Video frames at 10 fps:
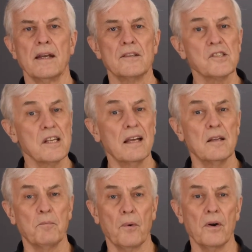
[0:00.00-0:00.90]

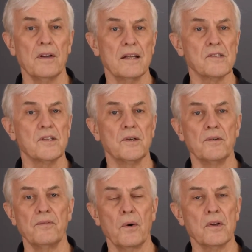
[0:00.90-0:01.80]
Instead, the board needs
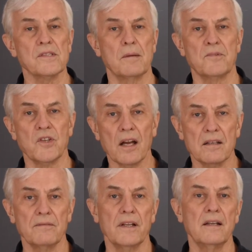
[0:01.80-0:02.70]
to focus
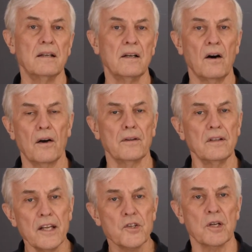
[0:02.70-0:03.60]
objectively on the
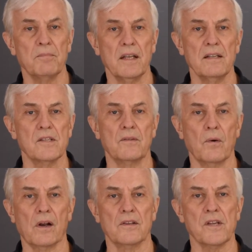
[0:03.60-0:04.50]
leadership needs of
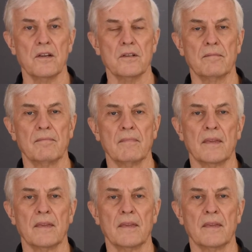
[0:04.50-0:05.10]
the organization.